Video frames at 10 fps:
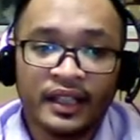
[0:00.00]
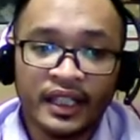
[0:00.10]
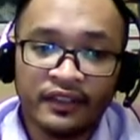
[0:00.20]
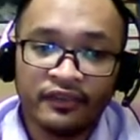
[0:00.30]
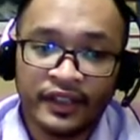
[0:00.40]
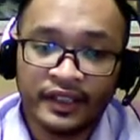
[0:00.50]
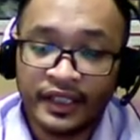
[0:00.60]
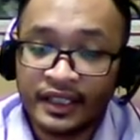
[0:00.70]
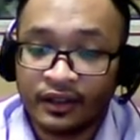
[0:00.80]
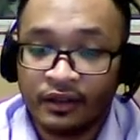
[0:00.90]
if it
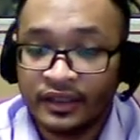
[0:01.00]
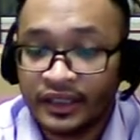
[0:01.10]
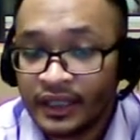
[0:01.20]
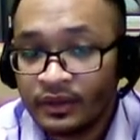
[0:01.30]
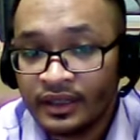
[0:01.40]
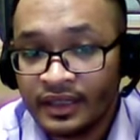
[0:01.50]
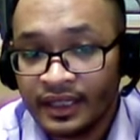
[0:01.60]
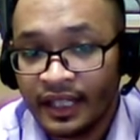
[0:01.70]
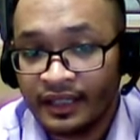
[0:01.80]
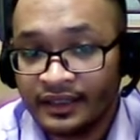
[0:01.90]
is continuously
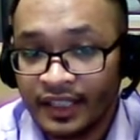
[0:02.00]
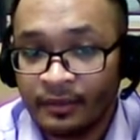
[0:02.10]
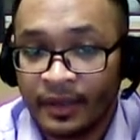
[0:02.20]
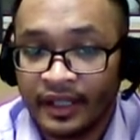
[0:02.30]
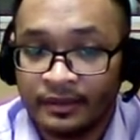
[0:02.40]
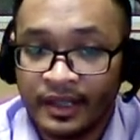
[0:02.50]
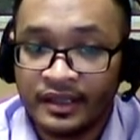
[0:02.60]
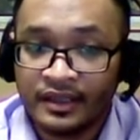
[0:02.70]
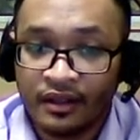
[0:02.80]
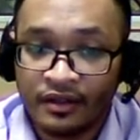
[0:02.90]
accessed by
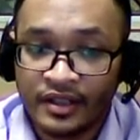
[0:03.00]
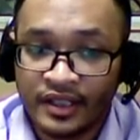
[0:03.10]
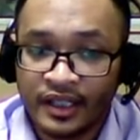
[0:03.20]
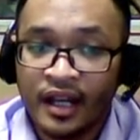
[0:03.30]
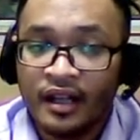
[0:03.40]
special logic